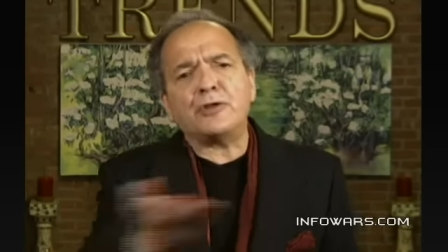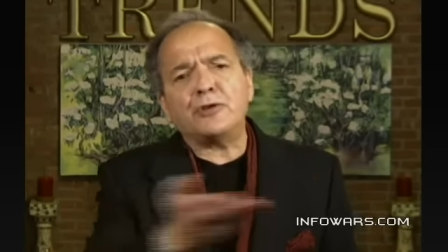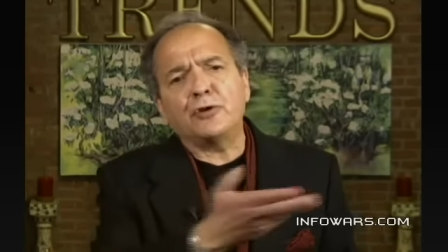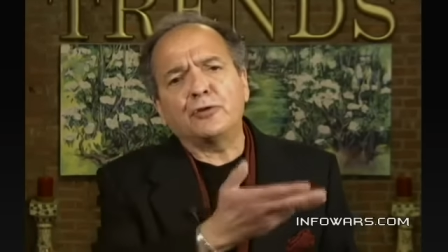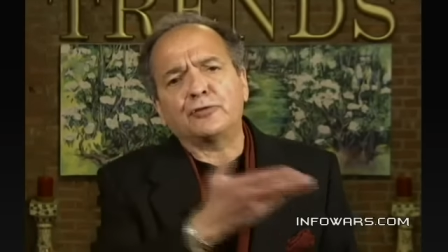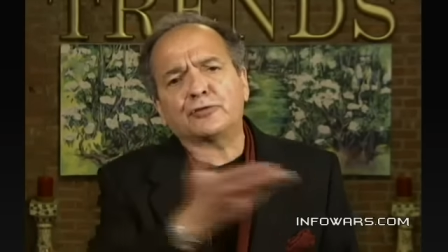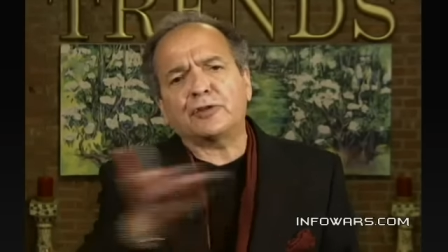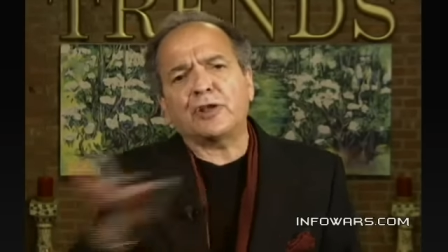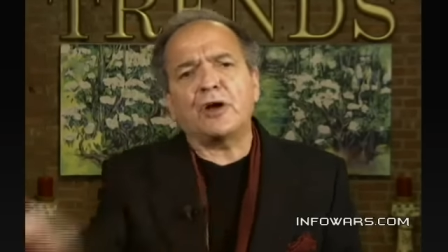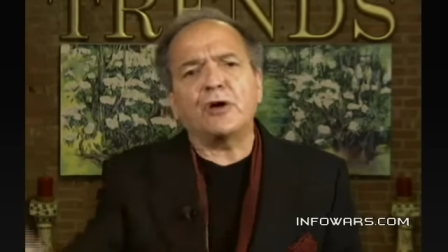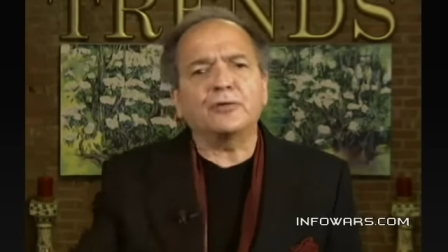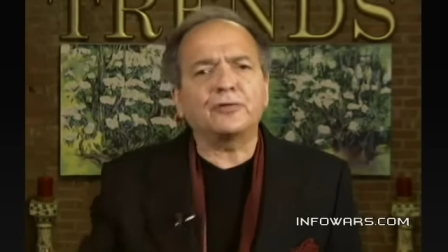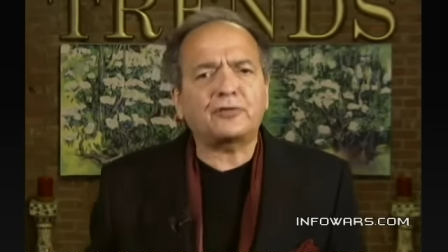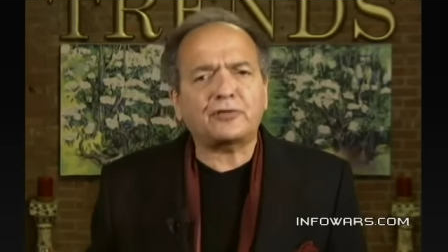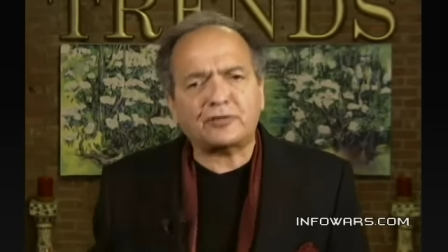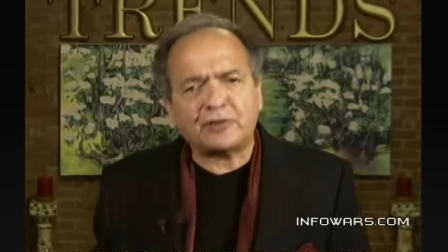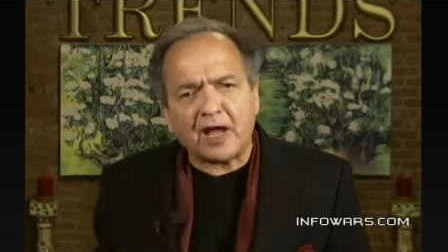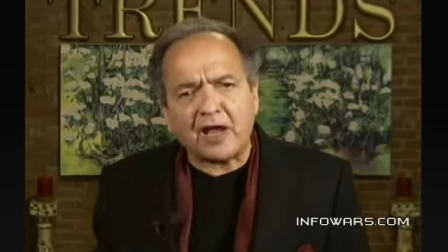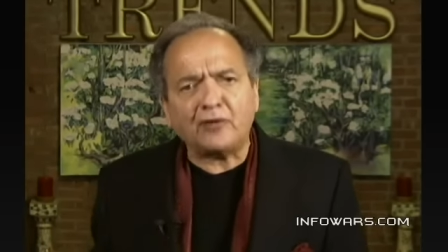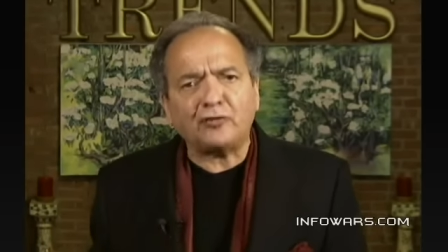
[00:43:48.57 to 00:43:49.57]
used to own
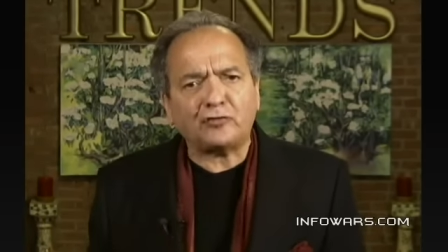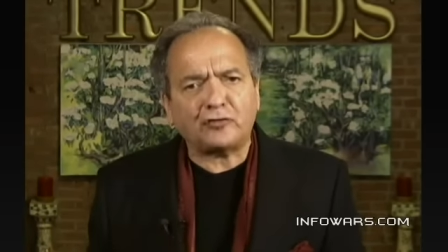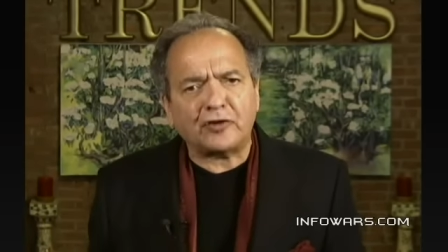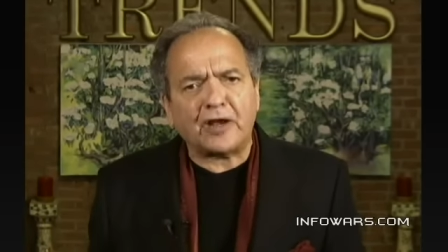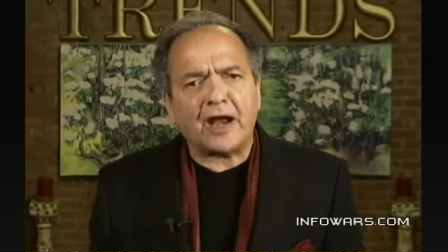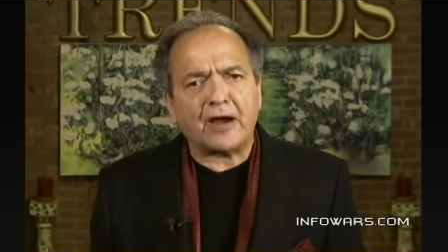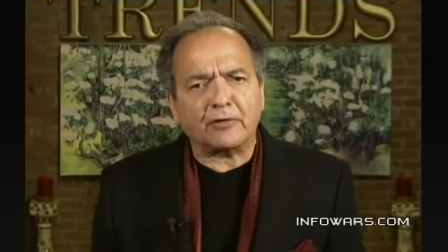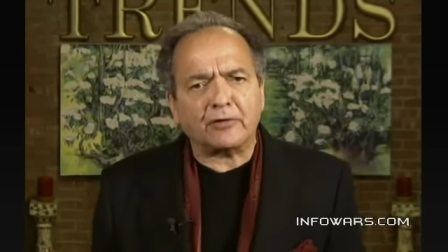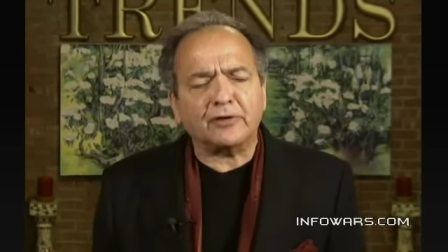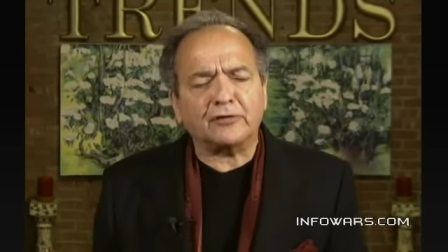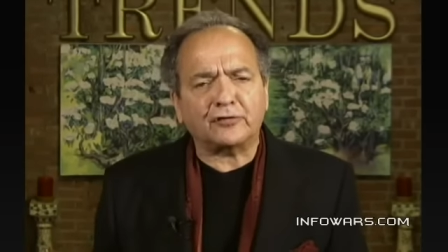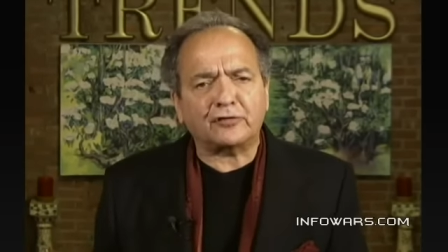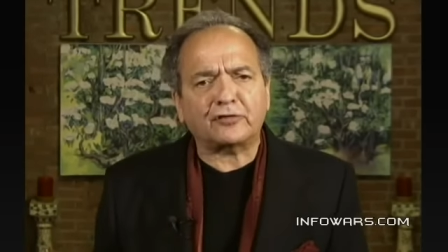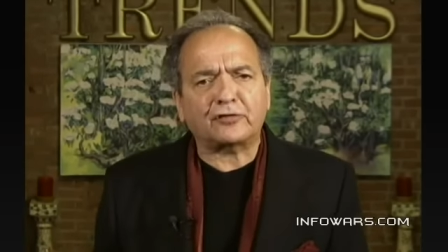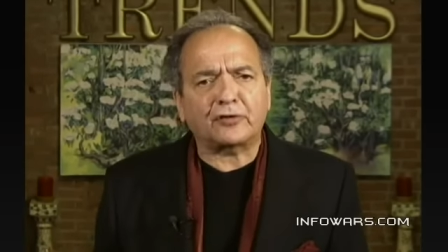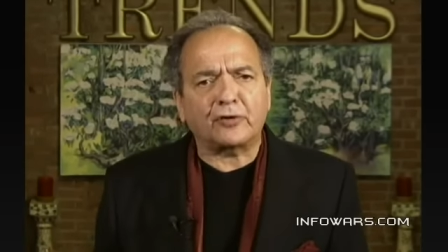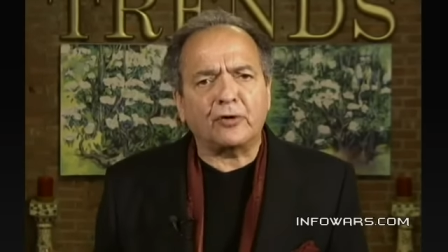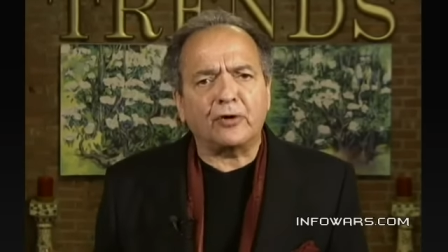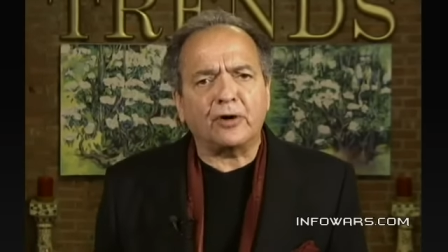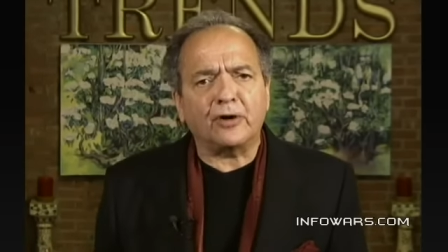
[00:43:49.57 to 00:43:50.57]
stationery
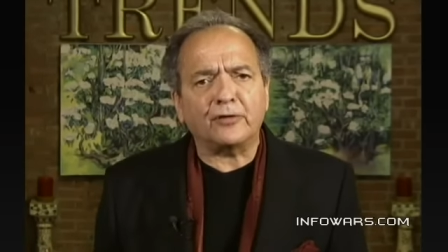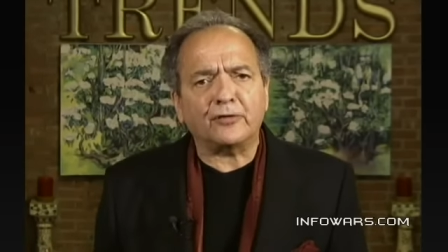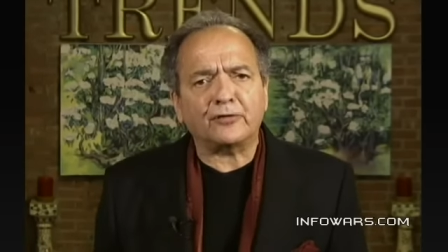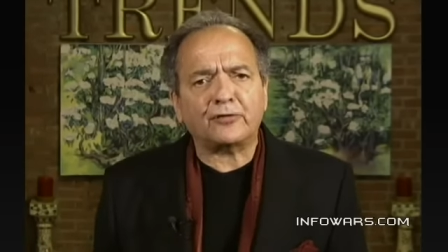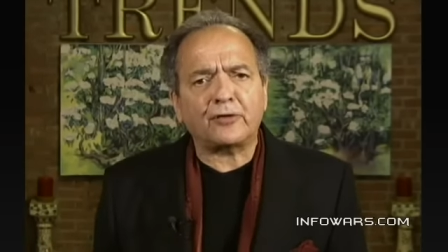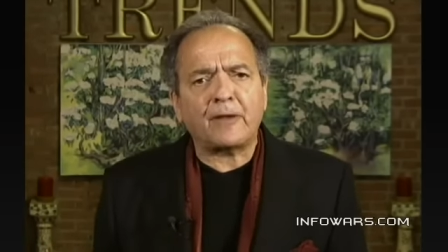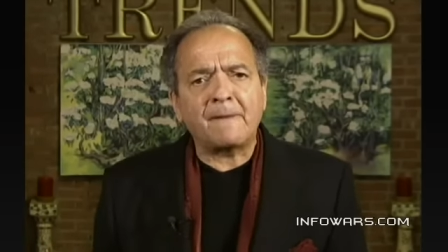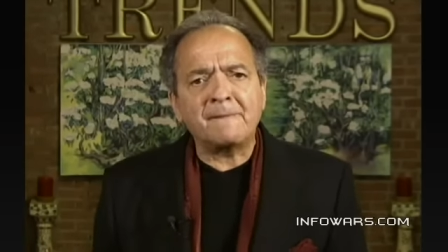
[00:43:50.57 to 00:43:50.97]
stores.